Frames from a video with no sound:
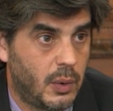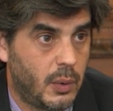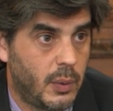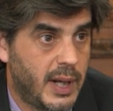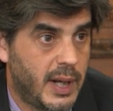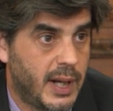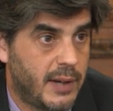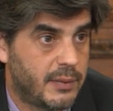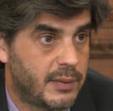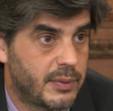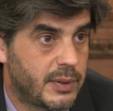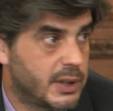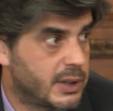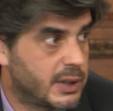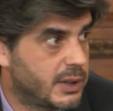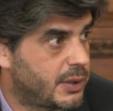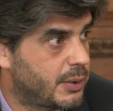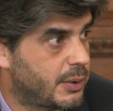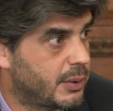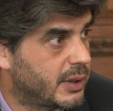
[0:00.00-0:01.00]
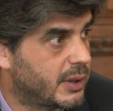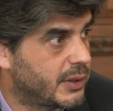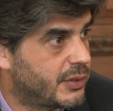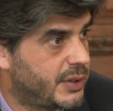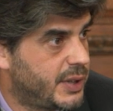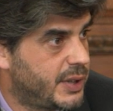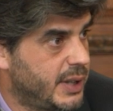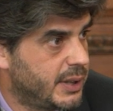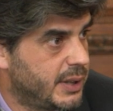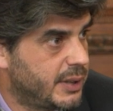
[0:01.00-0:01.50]
We have not to
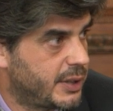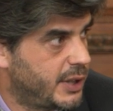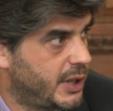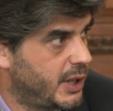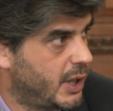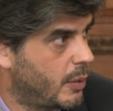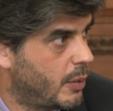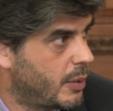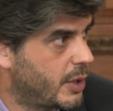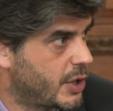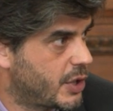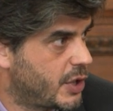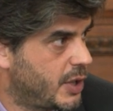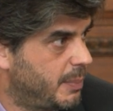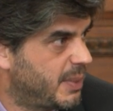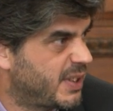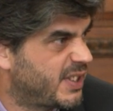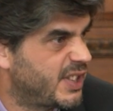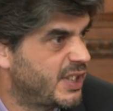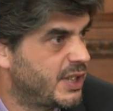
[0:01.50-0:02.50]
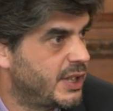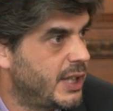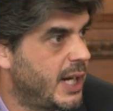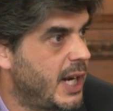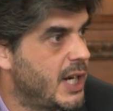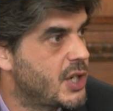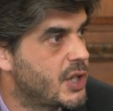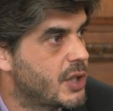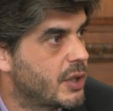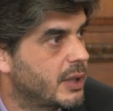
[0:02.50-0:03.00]
consider the ownership as a
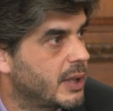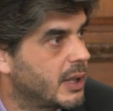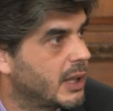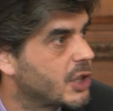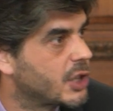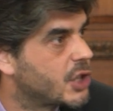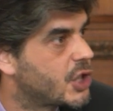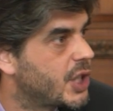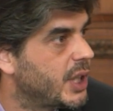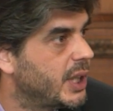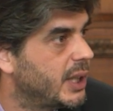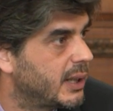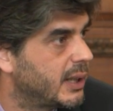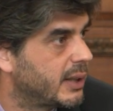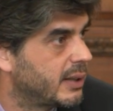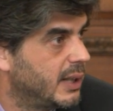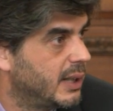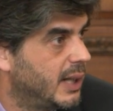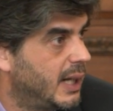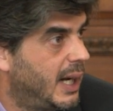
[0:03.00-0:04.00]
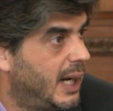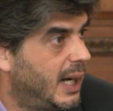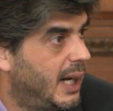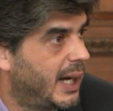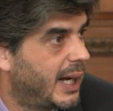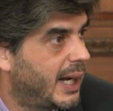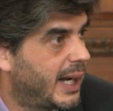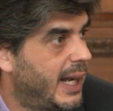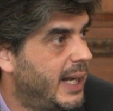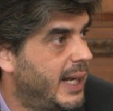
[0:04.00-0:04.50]
national shield
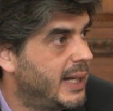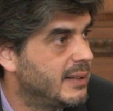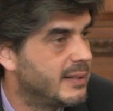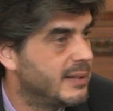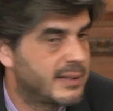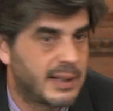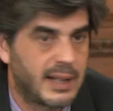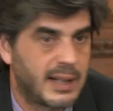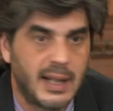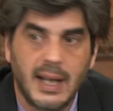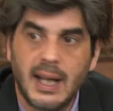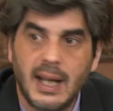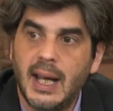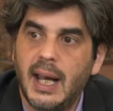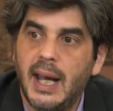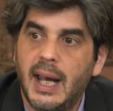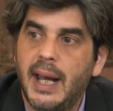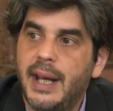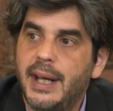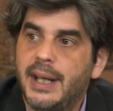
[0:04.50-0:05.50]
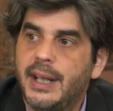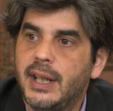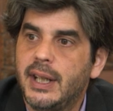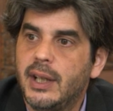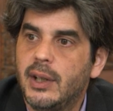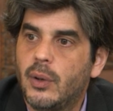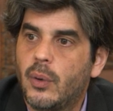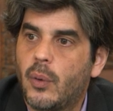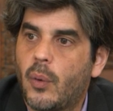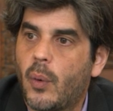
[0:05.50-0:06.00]
against
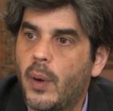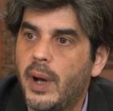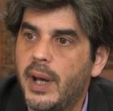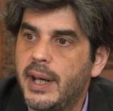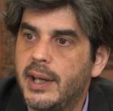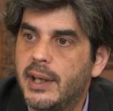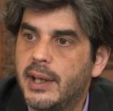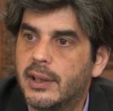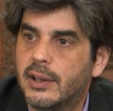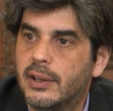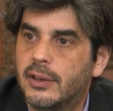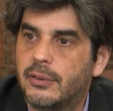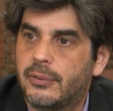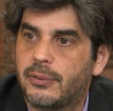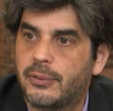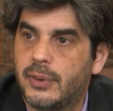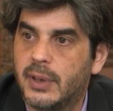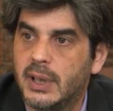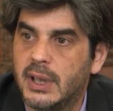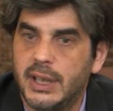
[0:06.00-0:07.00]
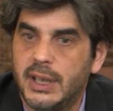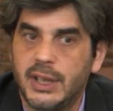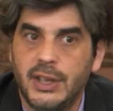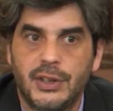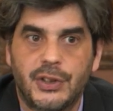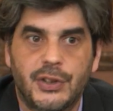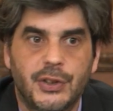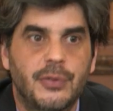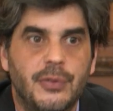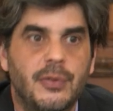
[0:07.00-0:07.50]
any way of
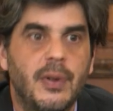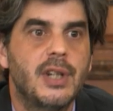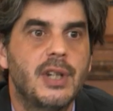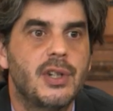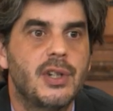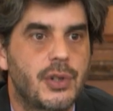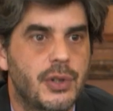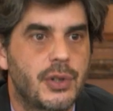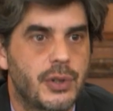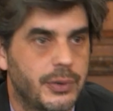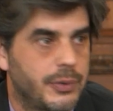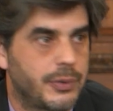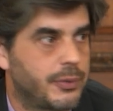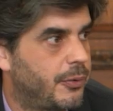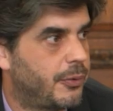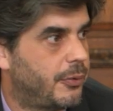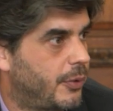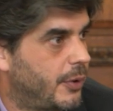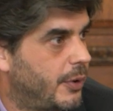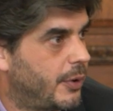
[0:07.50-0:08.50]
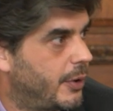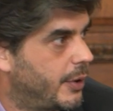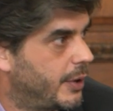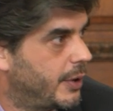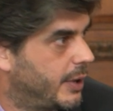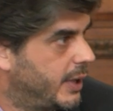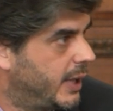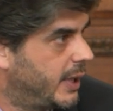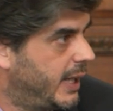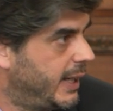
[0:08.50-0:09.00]
intervention
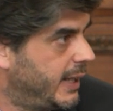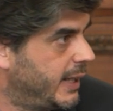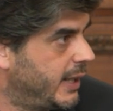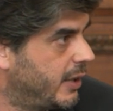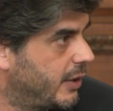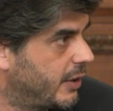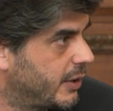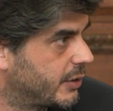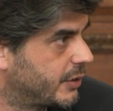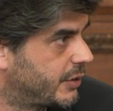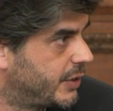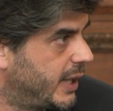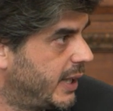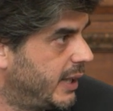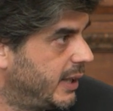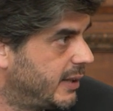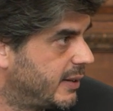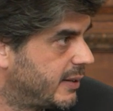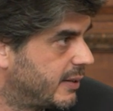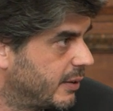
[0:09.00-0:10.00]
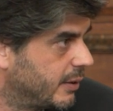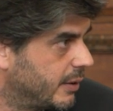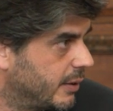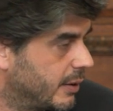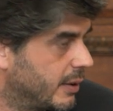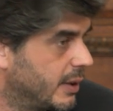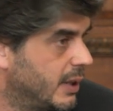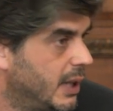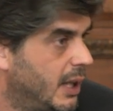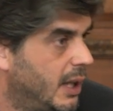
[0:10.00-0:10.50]
for any other states,
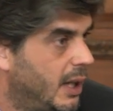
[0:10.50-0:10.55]
or